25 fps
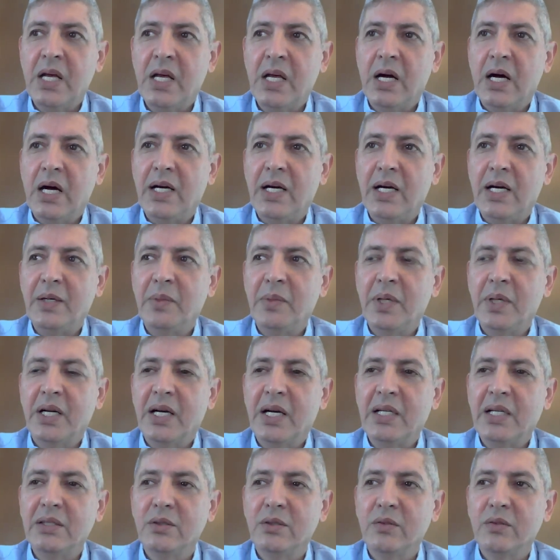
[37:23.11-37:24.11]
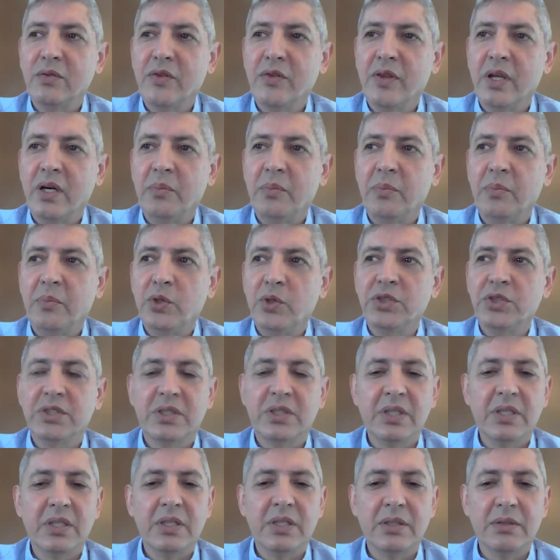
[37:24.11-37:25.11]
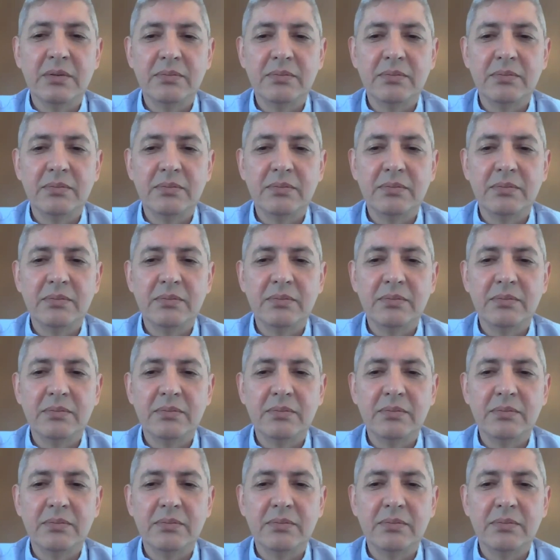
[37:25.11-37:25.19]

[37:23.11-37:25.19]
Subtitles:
I am a kind of the poster